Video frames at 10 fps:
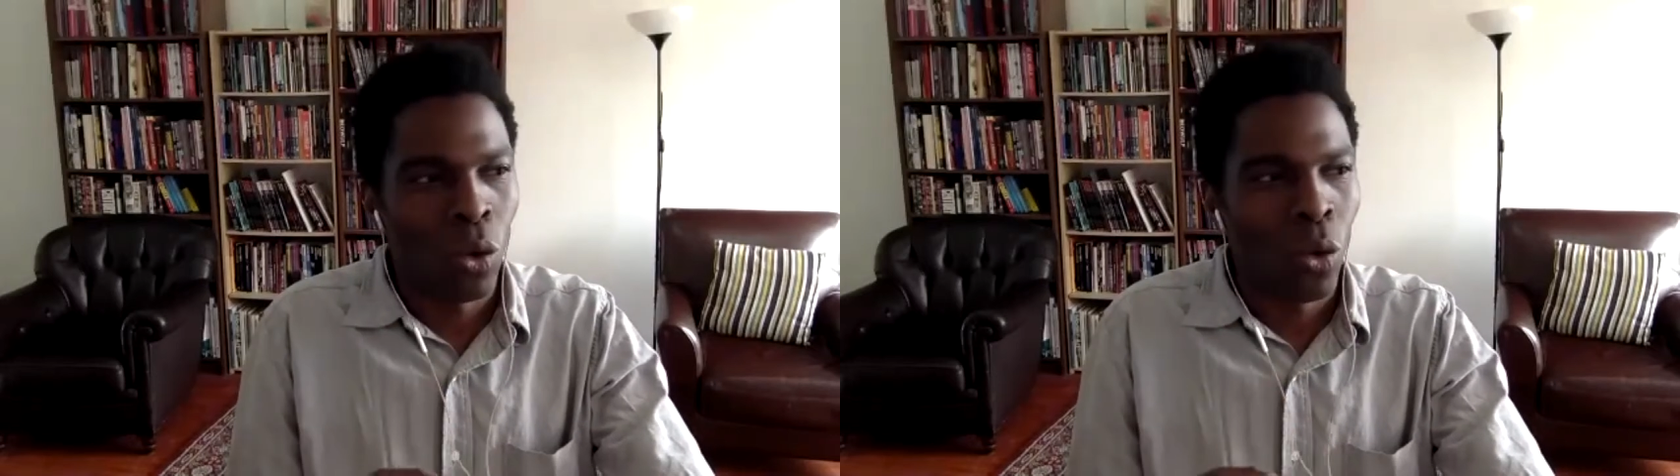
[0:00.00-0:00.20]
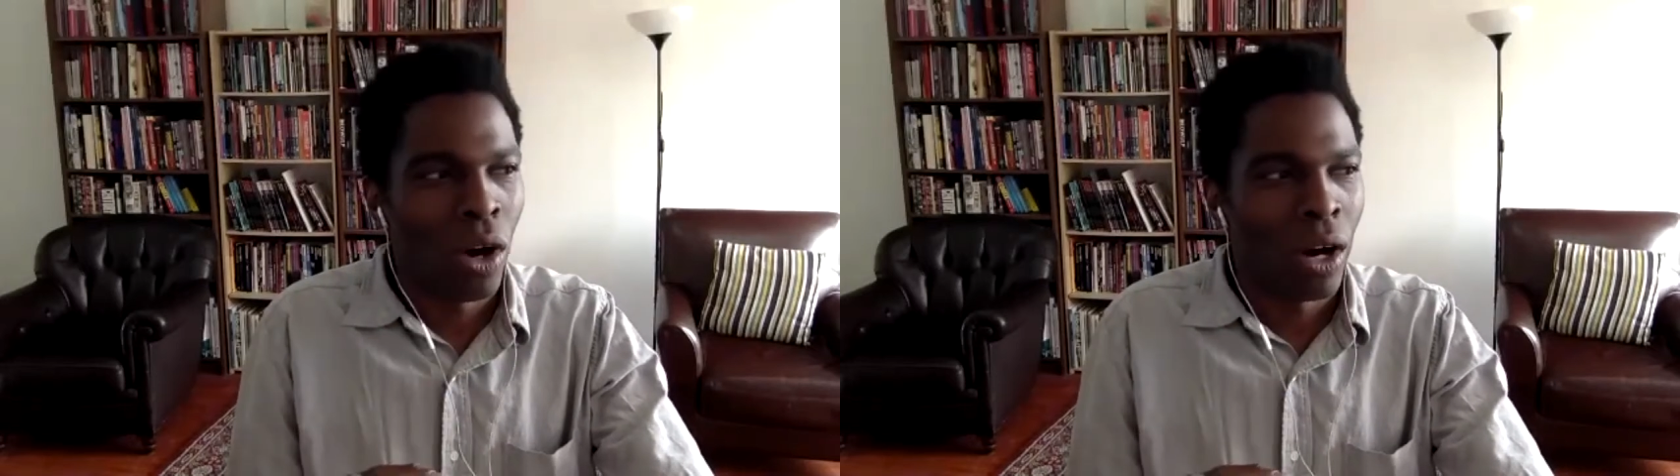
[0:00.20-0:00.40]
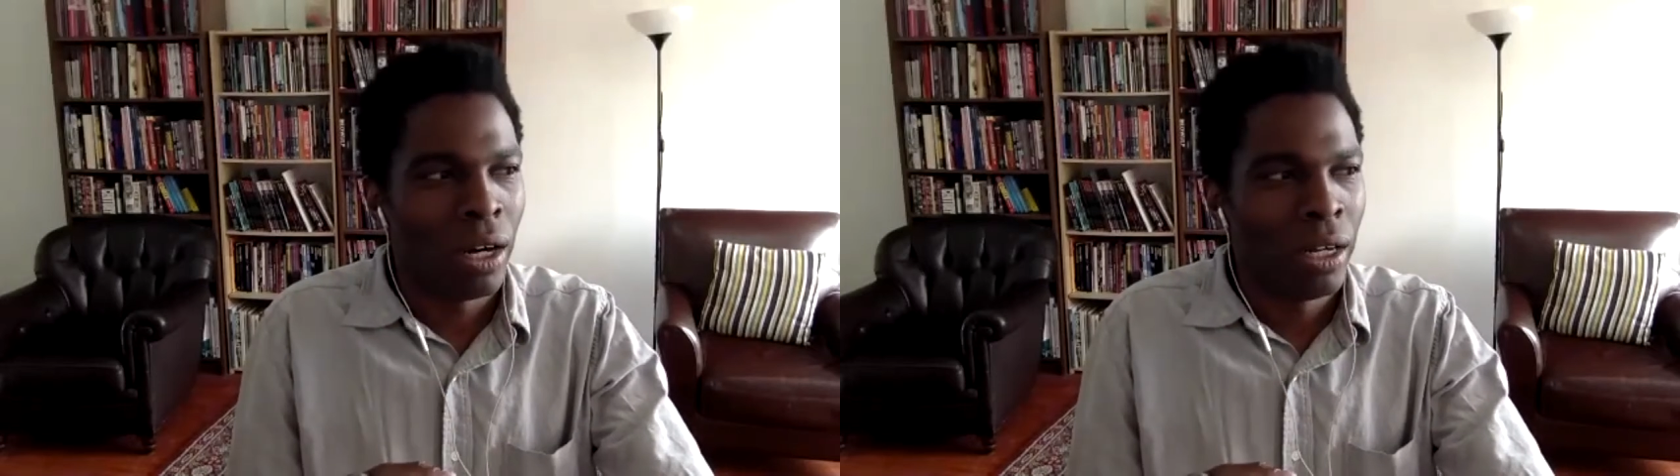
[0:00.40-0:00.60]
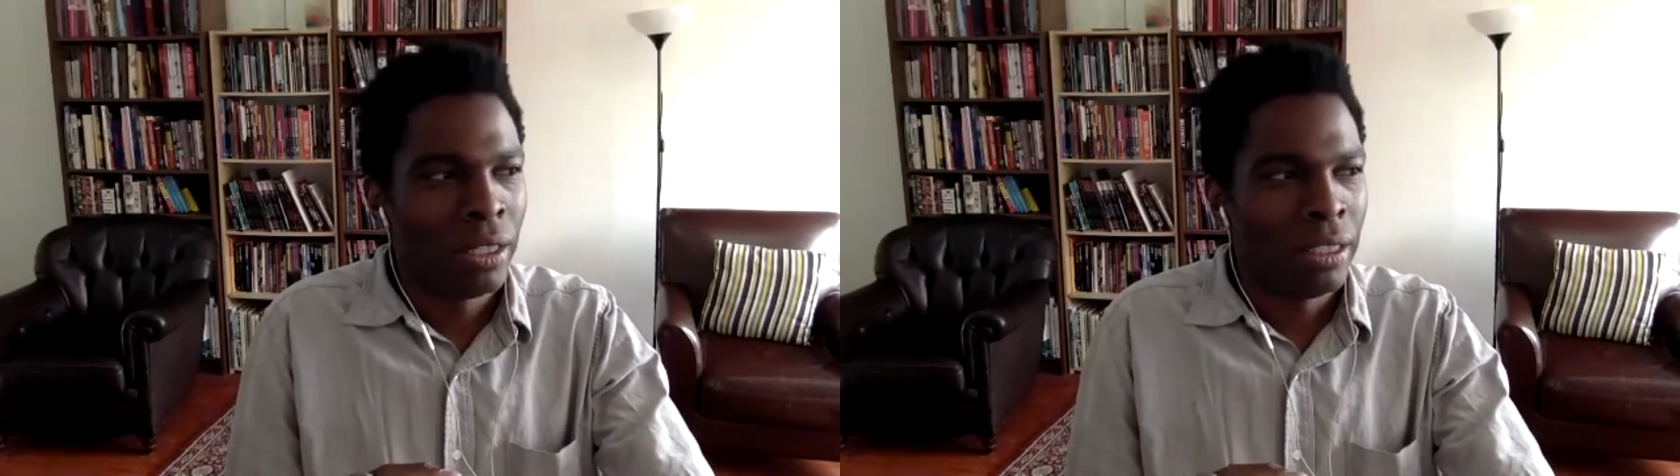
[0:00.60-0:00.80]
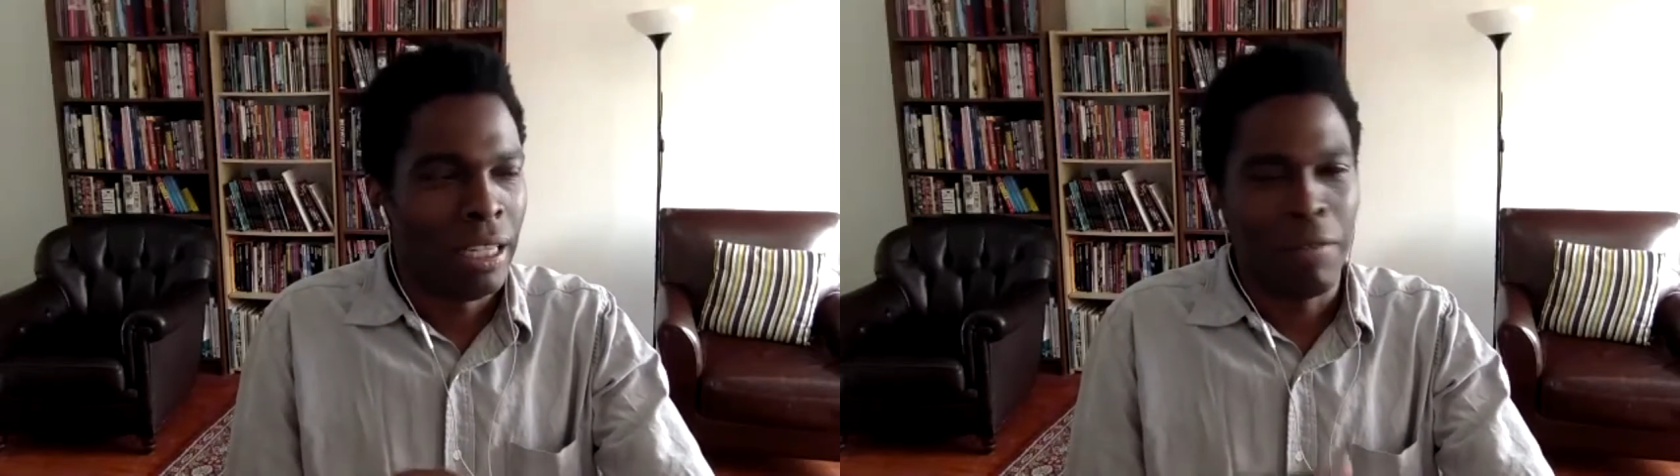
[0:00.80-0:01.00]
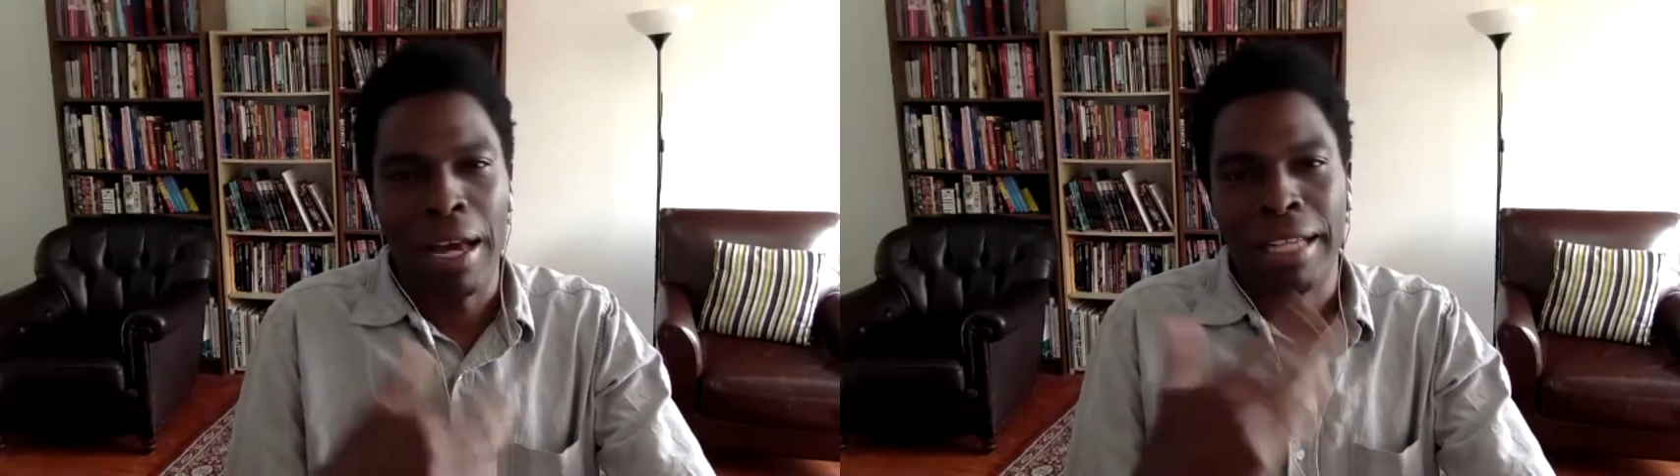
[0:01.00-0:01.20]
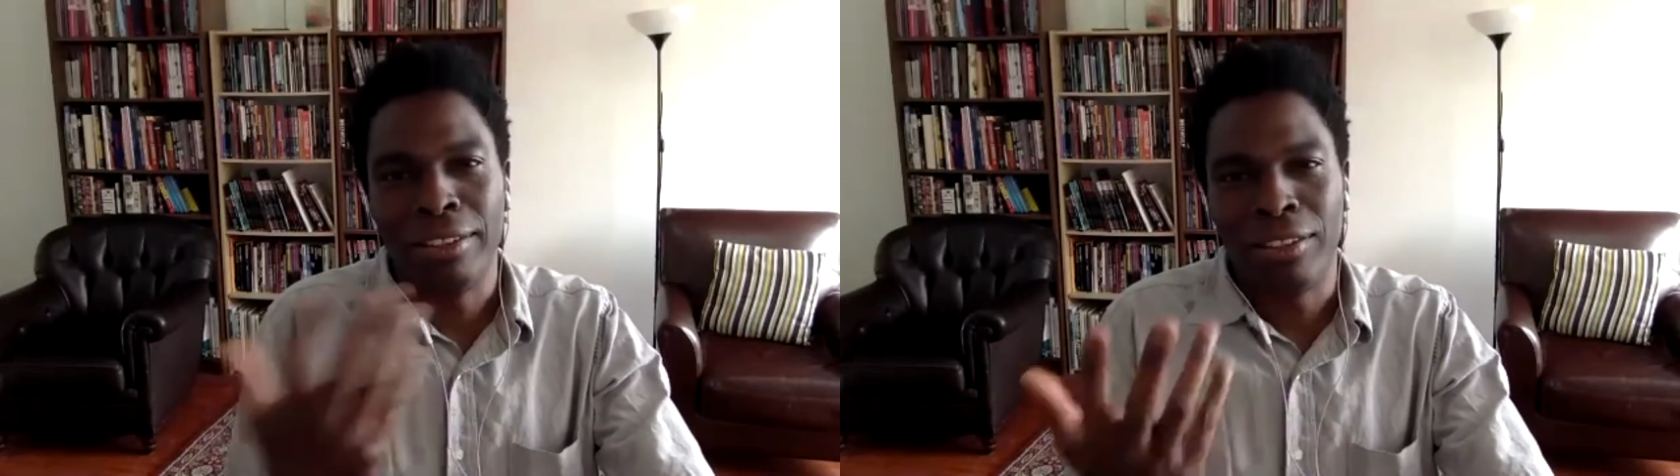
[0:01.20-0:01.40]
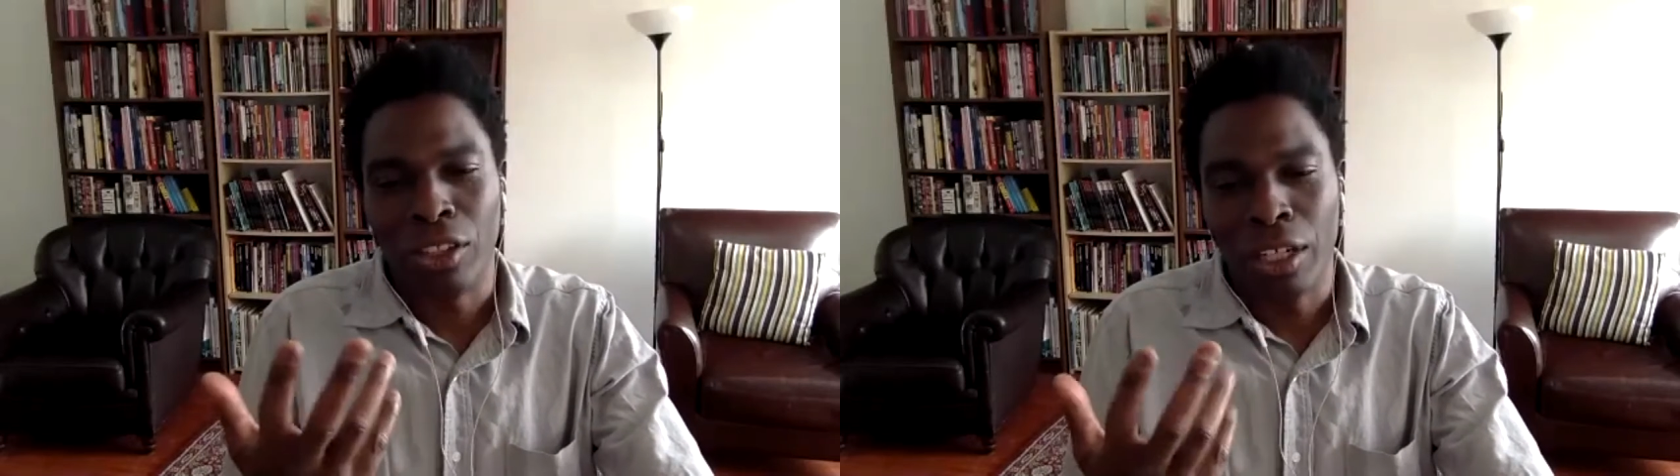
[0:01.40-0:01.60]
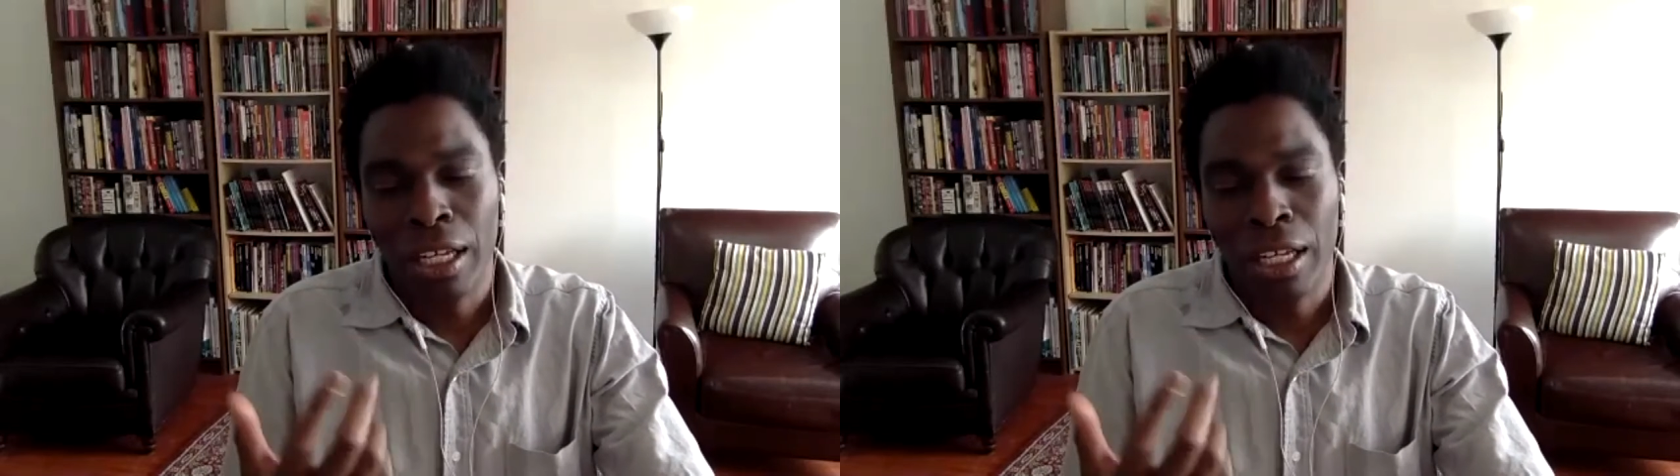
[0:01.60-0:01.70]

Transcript: or the events,